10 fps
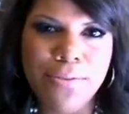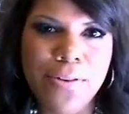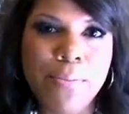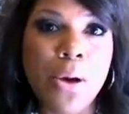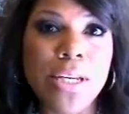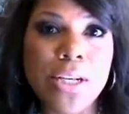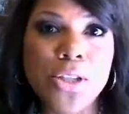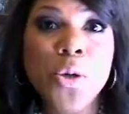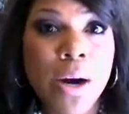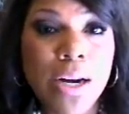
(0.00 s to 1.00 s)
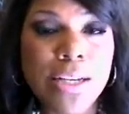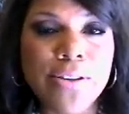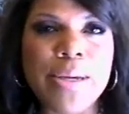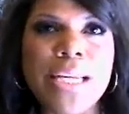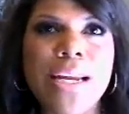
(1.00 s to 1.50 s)
from holding 2 parties
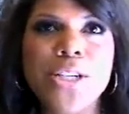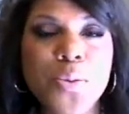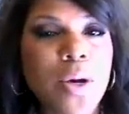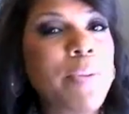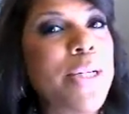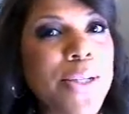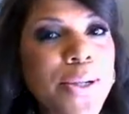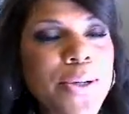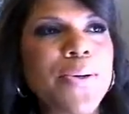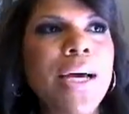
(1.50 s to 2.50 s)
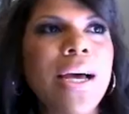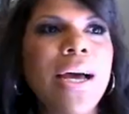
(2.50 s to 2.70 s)
for me, not just 1 but 2.